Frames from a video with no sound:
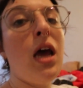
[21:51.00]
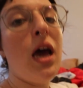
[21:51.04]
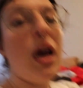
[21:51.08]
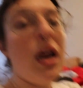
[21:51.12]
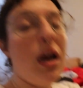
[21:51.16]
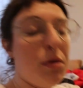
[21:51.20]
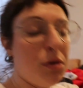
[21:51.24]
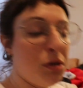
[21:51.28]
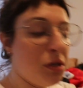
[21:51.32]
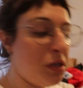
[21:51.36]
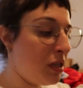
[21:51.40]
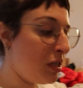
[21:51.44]
and
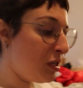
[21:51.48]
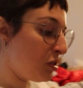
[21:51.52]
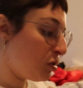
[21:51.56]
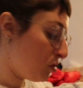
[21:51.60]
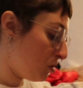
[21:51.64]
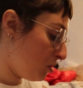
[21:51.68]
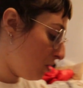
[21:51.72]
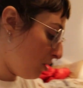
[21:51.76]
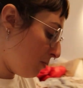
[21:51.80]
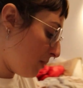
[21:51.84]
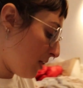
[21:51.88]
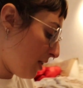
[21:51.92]
now we're doing this
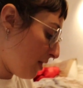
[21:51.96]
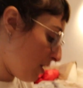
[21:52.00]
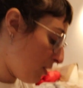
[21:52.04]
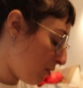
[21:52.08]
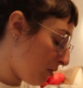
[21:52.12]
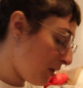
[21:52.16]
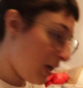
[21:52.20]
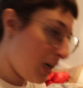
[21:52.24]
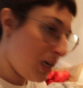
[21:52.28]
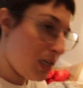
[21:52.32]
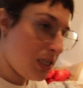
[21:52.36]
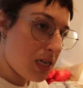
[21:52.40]
room, and then
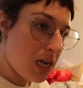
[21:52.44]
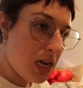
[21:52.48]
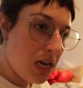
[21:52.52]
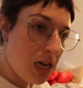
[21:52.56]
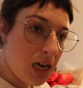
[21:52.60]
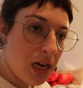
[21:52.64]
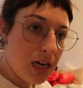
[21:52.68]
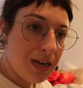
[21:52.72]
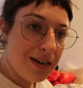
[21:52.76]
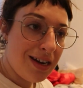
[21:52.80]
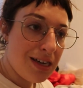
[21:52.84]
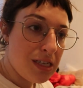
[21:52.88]
we're gonna
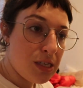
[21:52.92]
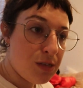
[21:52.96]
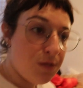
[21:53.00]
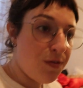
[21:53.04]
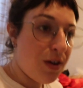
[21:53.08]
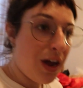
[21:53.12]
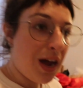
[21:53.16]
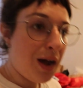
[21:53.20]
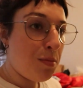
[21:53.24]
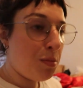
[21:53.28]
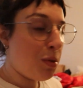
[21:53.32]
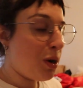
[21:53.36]
take a nice
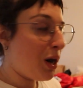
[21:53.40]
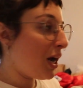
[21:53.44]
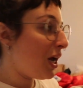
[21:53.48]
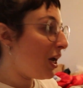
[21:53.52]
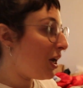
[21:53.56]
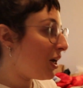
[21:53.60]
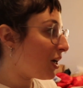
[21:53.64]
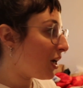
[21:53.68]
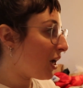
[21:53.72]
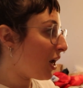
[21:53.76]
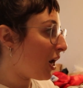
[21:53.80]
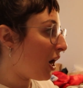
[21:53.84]
fat
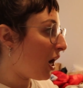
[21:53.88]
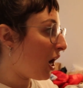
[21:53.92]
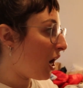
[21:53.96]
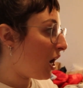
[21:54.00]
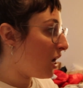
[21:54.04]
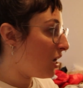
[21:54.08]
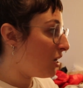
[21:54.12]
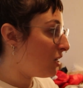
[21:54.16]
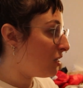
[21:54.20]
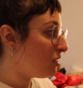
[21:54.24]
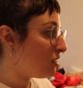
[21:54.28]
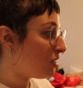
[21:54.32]
break
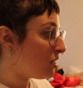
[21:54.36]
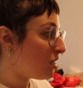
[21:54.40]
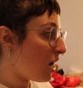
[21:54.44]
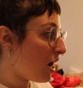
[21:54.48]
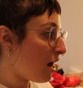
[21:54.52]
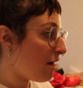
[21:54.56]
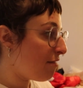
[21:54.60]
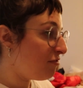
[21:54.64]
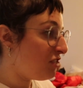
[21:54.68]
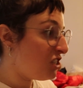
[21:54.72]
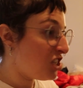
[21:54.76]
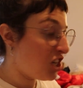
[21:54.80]
and
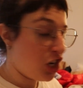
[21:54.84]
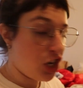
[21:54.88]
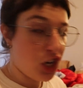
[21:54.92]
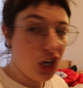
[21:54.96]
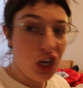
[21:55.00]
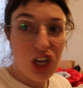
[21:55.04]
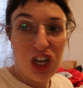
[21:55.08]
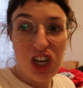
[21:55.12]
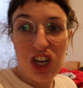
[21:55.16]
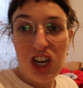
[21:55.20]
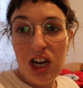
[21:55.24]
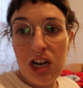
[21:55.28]
have
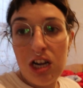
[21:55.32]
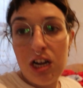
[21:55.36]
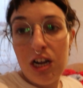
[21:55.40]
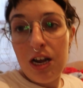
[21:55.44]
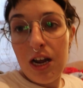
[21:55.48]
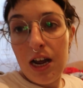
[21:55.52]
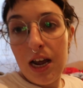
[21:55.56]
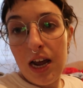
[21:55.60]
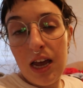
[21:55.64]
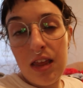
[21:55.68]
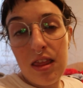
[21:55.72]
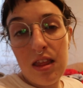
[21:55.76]
dinner,
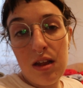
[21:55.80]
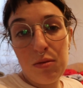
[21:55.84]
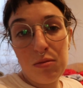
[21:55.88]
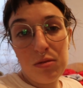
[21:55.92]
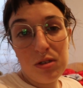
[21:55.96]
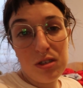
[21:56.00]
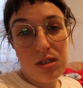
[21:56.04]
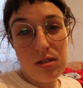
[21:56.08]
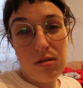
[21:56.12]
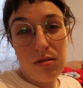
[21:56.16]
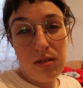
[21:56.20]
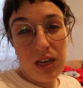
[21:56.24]
and then
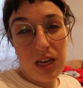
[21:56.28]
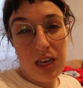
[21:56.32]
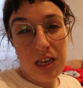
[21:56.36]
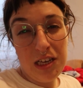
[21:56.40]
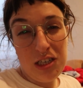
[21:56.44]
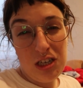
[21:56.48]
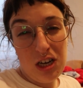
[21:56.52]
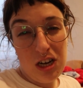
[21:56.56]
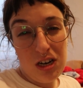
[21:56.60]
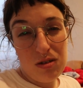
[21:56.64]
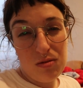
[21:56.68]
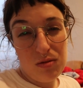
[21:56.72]
we'll do the
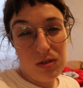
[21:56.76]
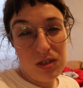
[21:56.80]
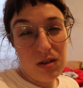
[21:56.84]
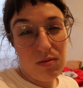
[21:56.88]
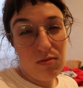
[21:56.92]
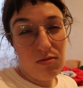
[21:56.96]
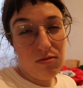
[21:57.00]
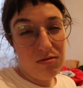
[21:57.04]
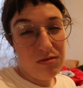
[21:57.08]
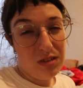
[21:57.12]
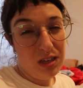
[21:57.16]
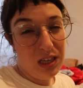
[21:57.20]
kitchen, which
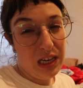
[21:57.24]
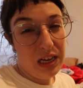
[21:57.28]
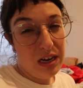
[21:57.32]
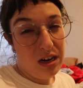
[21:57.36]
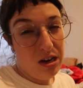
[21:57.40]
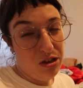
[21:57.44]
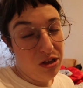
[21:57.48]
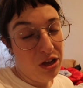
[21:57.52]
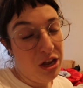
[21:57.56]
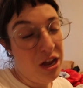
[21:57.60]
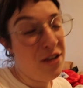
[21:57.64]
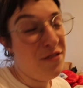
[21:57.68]
I'm really
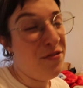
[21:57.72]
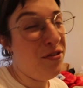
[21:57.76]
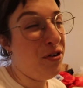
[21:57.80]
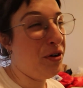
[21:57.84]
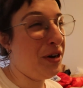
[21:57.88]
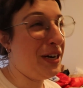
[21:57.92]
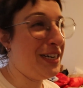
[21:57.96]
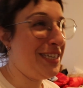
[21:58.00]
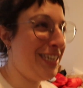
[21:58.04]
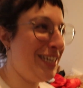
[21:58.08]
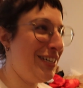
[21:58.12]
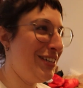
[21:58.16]
not looking
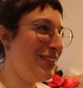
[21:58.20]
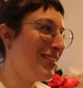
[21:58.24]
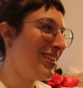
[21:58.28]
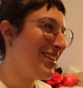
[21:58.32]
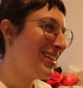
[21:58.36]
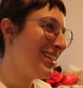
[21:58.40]
forward to.